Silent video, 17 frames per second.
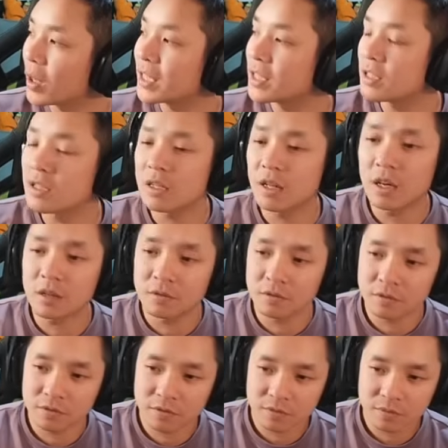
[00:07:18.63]
Is
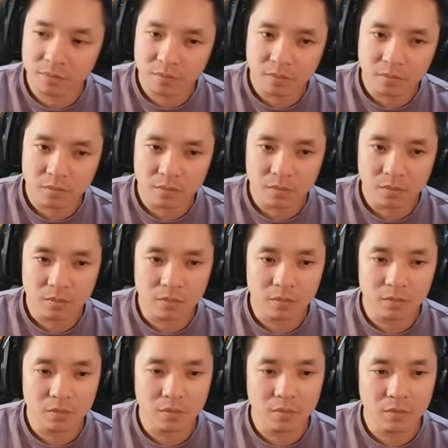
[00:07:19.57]
Love.
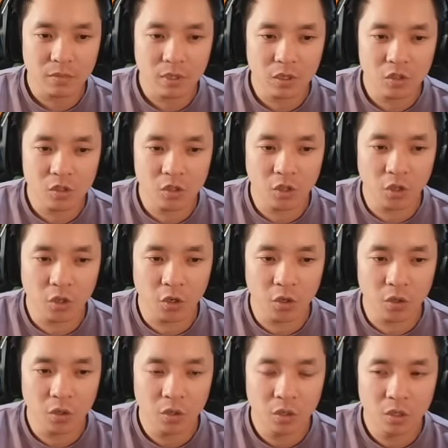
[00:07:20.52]

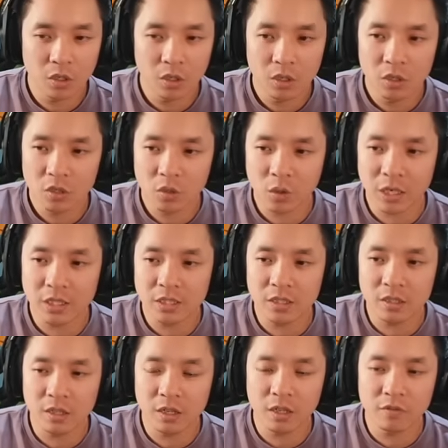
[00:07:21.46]
So, Twice
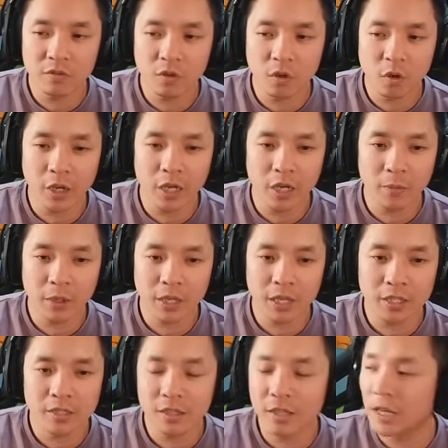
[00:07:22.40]
Is Love going up
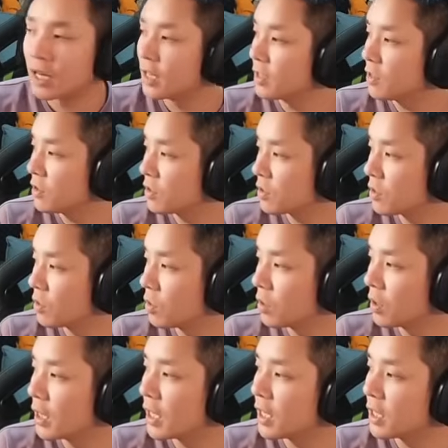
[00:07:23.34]
against Lance,
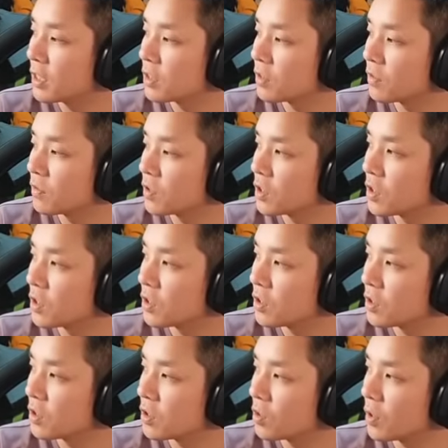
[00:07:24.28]
or Lance
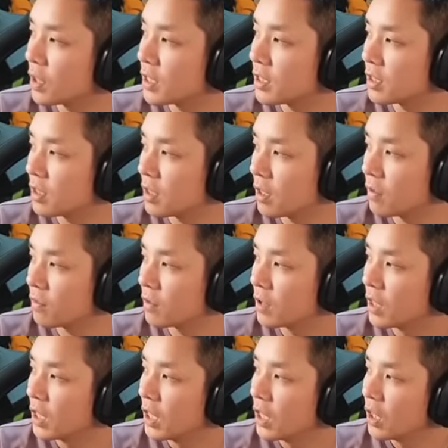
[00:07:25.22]
versus Twice Is Love.
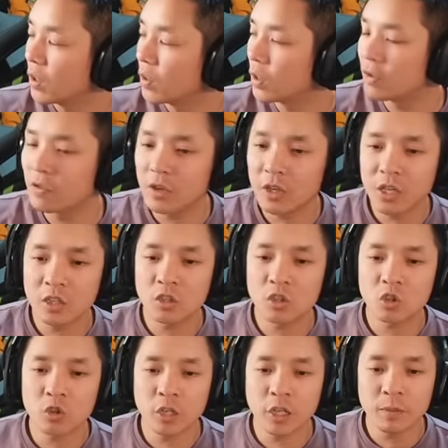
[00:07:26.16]
Whoever can
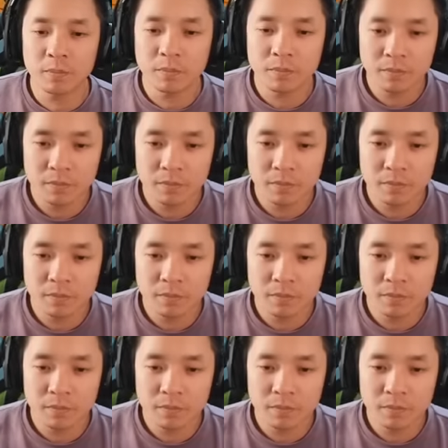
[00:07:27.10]
stream.